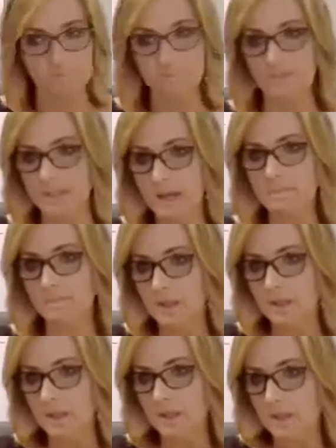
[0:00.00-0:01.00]
Yeah.
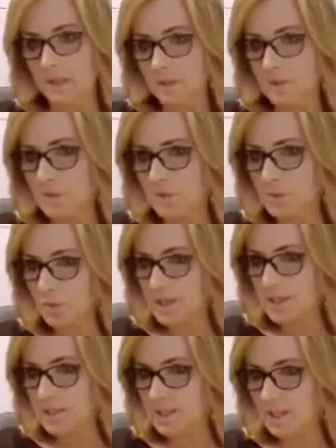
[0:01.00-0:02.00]
So
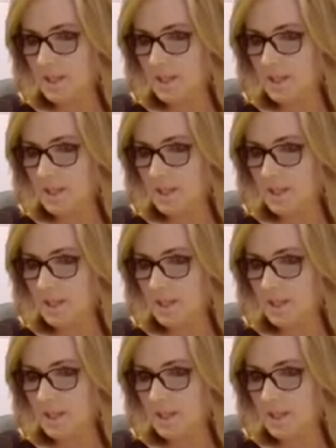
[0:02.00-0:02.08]
Tracy